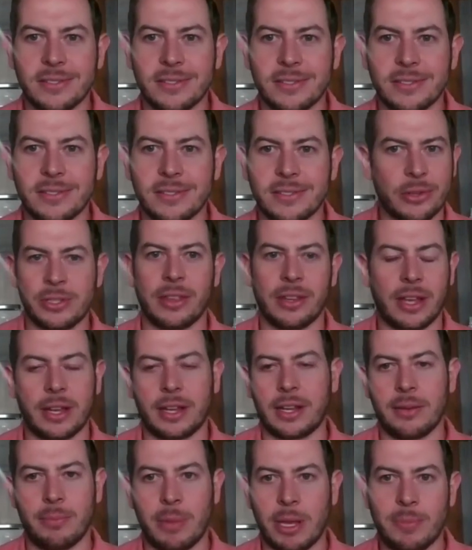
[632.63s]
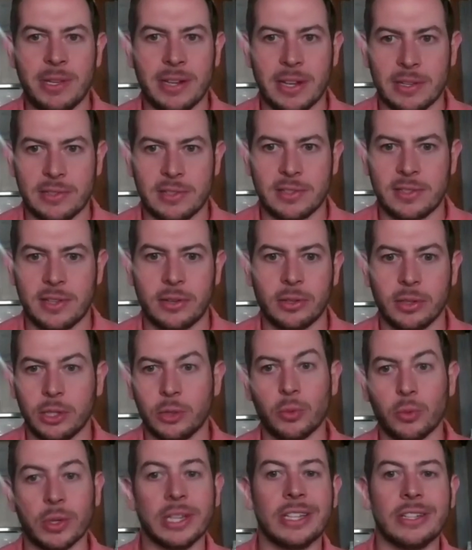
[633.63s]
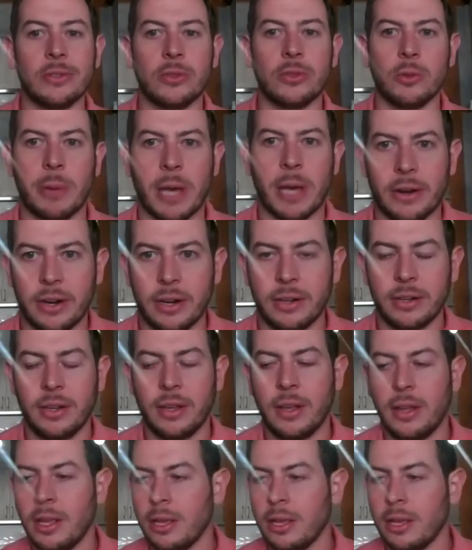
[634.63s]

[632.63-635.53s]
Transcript: you know there's nothing i can maybe necessarily really do better